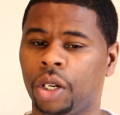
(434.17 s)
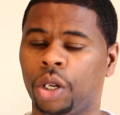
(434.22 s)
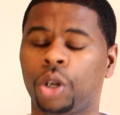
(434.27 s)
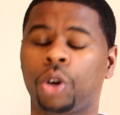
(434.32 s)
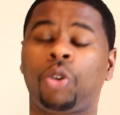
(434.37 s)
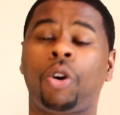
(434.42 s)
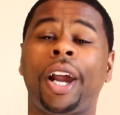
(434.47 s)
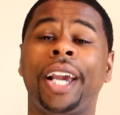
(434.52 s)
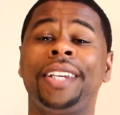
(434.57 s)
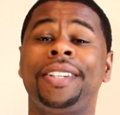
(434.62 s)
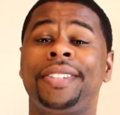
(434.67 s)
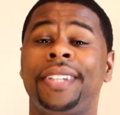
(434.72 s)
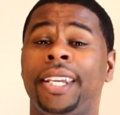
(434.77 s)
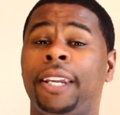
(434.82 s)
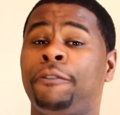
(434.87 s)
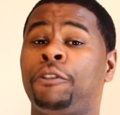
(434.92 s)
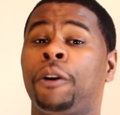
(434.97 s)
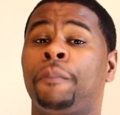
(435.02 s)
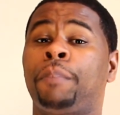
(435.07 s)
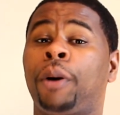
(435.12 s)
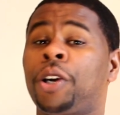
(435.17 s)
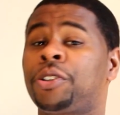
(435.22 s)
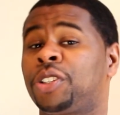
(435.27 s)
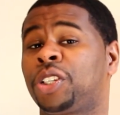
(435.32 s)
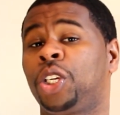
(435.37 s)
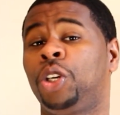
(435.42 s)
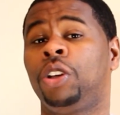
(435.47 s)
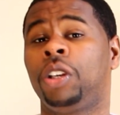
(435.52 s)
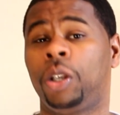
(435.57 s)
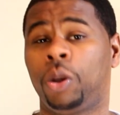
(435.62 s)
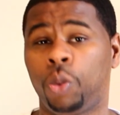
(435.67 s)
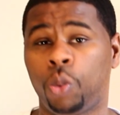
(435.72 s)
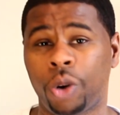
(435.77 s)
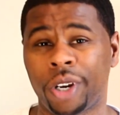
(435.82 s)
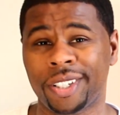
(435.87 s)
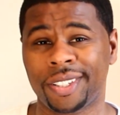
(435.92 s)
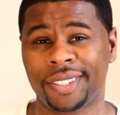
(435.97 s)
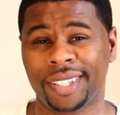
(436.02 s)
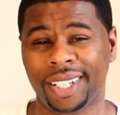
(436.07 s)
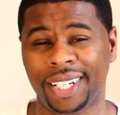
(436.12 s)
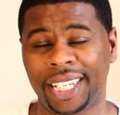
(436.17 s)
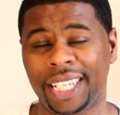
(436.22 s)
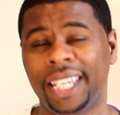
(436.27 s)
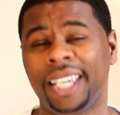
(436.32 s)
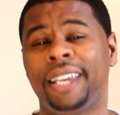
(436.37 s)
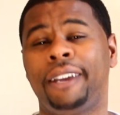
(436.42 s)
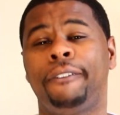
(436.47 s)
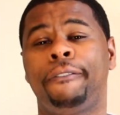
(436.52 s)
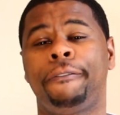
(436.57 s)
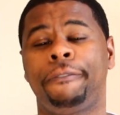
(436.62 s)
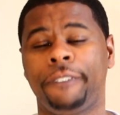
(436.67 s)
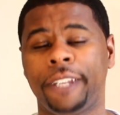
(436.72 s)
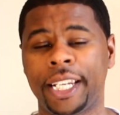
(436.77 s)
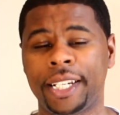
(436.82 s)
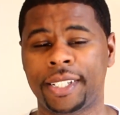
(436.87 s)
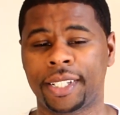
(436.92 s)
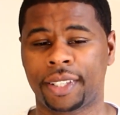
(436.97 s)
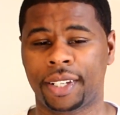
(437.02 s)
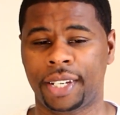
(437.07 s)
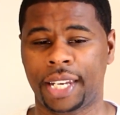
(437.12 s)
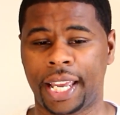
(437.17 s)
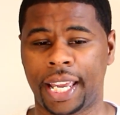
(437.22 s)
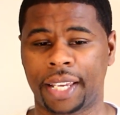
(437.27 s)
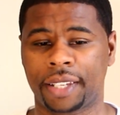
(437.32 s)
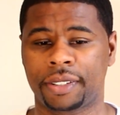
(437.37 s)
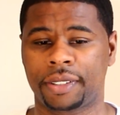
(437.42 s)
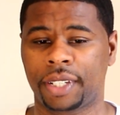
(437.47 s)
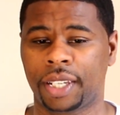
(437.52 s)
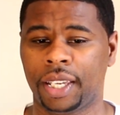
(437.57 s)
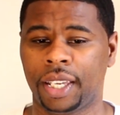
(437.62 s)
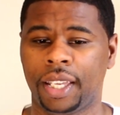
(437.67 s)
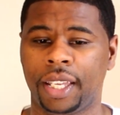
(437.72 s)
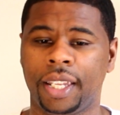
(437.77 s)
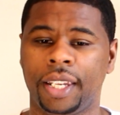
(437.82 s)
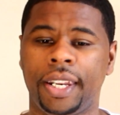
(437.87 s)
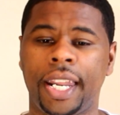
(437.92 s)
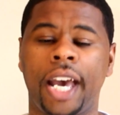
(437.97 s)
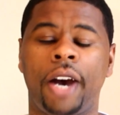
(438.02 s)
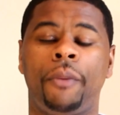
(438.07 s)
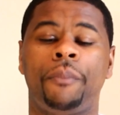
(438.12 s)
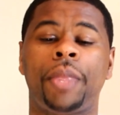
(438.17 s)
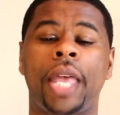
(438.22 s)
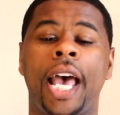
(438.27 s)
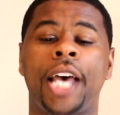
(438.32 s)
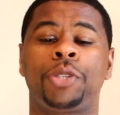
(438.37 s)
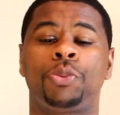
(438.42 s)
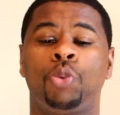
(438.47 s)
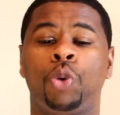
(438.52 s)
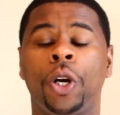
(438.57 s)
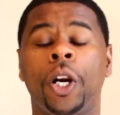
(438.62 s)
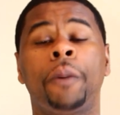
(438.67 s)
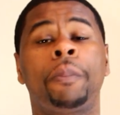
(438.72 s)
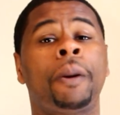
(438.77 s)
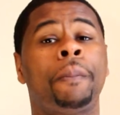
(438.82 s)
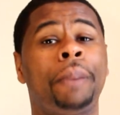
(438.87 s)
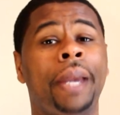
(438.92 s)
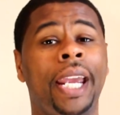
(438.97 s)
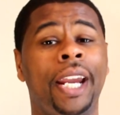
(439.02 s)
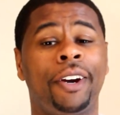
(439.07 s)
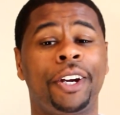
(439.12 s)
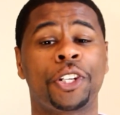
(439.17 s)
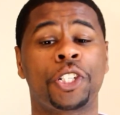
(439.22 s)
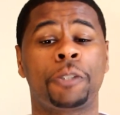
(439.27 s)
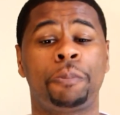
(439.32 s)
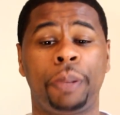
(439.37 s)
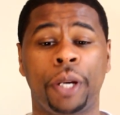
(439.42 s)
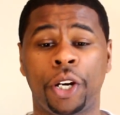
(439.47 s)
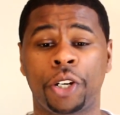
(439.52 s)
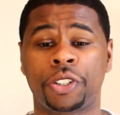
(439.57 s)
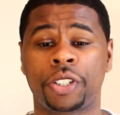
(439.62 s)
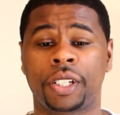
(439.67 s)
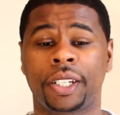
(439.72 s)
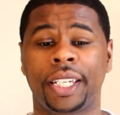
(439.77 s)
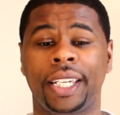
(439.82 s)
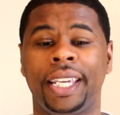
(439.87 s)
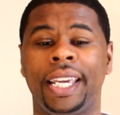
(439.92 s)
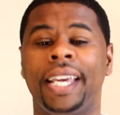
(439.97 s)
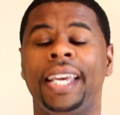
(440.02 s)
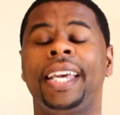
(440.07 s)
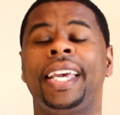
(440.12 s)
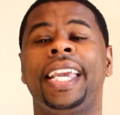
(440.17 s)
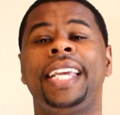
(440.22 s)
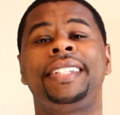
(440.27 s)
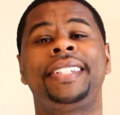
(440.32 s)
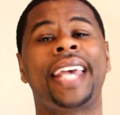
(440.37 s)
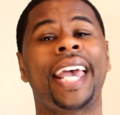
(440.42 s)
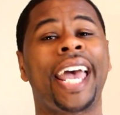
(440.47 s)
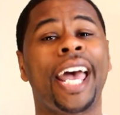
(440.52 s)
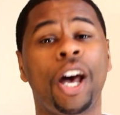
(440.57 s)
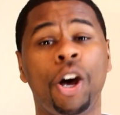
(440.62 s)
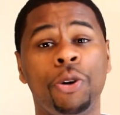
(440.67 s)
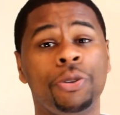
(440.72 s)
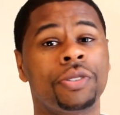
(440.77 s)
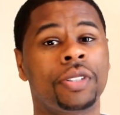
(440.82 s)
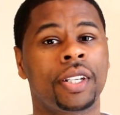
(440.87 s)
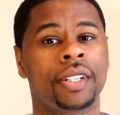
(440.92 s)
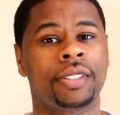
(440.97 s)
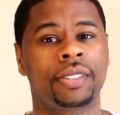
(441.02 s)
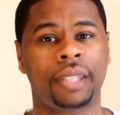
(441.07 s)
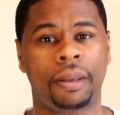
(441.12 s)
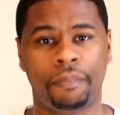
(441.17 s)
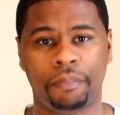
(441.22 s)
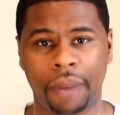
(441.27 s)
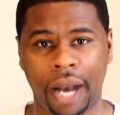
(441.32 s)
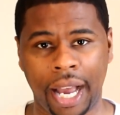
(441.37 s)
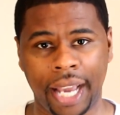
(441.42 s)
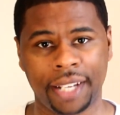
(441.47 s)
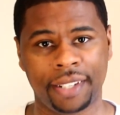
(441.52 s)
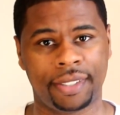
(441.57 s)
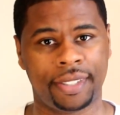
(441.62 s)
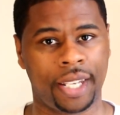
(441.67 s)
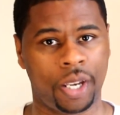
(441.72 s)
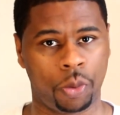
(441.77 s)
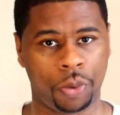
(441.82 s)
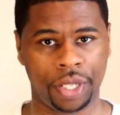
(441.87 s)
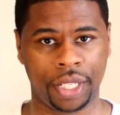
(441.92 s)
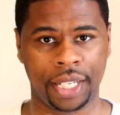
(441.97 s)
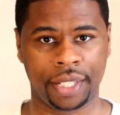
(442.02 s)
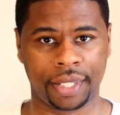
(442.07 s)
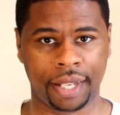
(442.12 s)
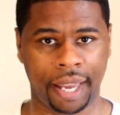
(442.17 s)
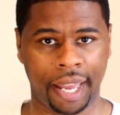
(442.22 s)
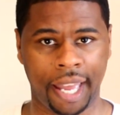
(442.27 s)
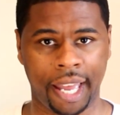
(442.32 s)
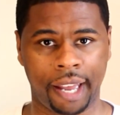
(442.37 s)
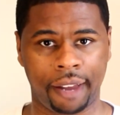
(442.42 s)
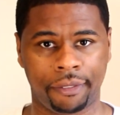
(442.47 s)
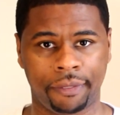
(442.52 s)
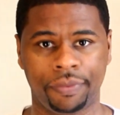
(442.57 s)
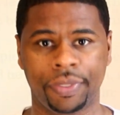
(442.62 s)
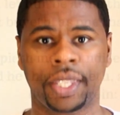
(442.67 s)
Christ said, if you're persecuted in one city, flee to the next. Now, as we're preparing spiritually, he tells us the mindset we need to have.